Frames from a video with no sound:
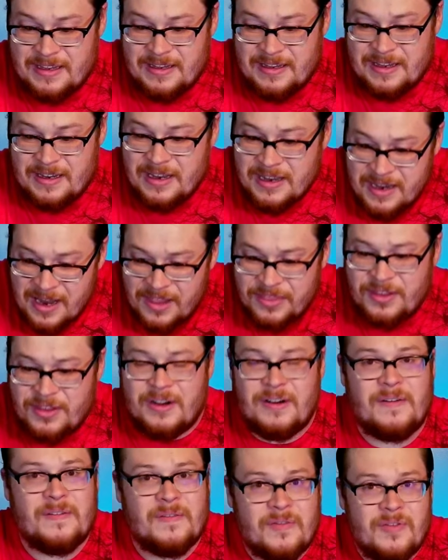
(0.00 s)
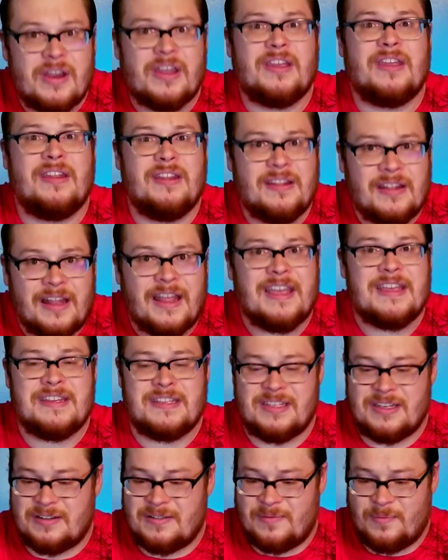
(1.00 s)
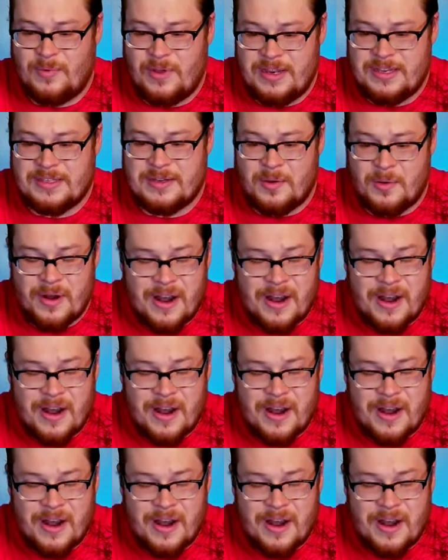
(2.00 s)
Another freaking laser. What is going